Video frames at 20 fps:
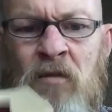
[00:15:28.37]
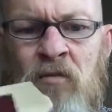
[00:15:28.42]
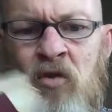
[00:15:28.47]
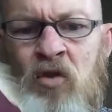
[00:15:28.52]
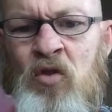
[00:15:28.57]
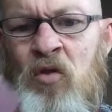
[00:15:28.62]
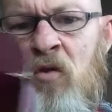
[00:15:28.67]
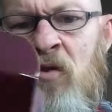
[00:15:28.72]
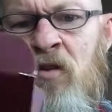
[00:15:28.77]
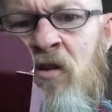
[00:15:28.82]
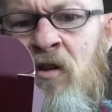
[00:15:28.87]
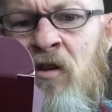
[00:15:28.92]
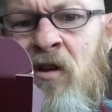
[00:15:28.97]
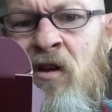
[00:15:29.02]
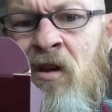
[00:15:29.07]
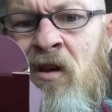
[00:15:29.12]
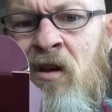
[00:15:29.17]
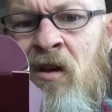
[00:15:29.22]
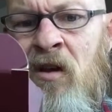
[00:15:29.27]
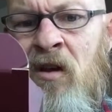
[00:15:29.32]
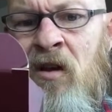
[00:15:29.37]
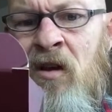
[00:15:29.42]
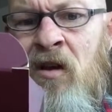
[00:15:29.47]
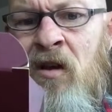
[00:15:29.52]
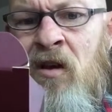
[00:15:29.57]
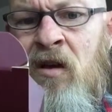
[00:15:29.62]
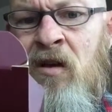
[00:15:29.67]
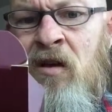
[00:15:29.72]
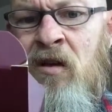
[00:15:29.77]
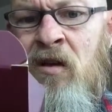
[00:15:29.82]
sure there
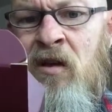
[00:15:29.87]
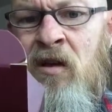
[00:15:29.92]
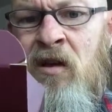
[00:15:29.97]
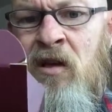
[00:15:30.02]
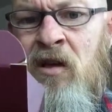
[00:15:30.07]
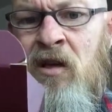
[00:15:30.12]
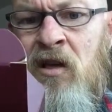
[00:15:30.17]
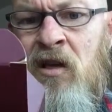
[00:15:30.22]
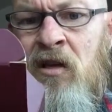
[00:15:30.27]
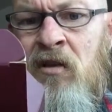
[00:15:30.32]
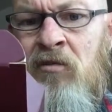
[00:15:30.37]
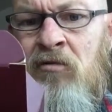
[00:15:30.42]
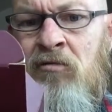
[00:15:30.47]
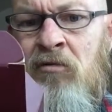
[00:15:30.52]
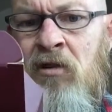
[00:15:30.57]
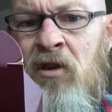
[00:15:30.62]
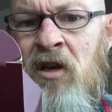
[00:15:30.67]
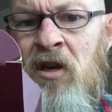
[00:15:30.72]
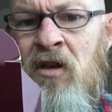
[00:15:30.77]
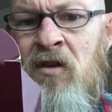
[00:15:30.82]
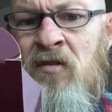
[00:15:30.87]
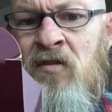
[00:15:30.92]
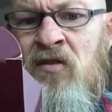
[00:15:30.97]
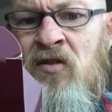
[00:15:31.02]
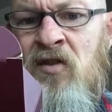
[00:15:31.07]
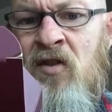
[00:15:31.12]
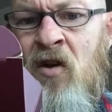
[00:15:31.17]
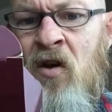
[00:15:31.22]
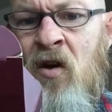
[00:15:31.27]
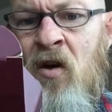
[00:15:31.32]
are
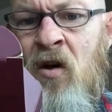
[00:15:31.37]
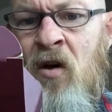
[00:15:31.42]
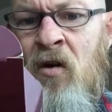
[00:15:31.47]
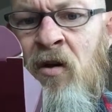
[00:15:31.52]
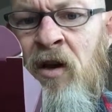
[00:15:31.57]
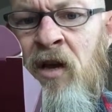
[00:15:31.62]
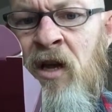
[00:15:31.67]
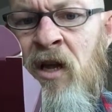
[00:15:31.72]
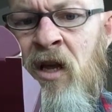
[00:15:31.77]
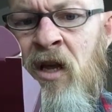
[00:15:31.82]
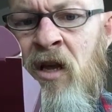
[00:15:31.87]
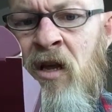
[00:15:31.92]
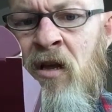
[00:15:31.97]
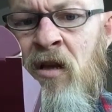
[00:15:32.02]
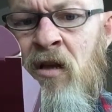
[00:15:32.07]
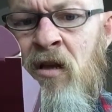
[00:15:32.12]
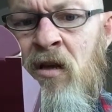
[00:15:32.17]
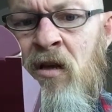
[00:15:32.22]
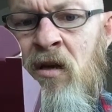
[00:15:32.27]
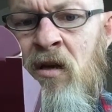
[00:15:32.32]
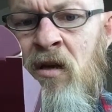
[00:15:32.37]
ingredients on here.